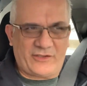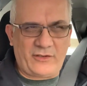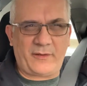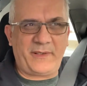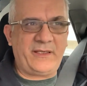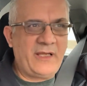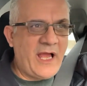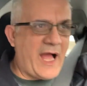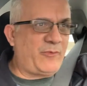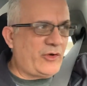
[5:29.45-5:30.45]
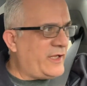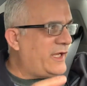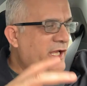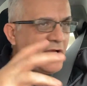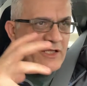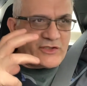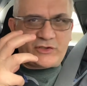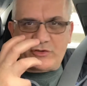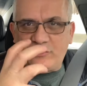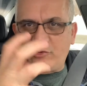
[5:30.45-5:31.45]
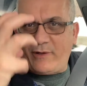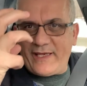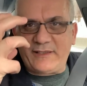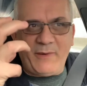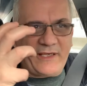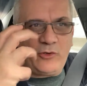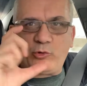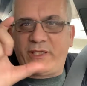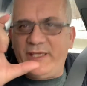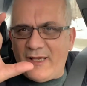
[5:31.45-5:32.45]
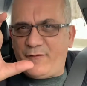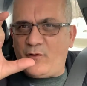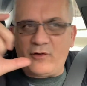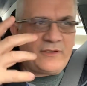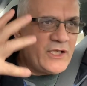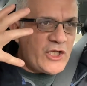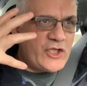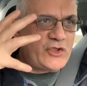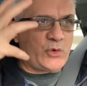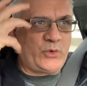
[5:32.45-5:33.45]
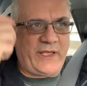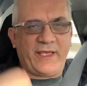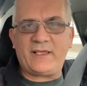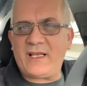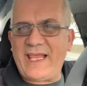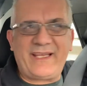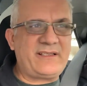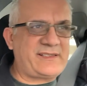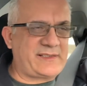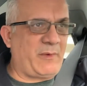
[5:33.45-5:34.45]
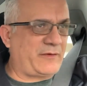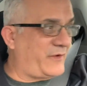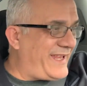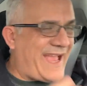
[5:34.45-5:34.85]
You know what I mean? I'm going to trade my Nokia phone to the latest smartphone.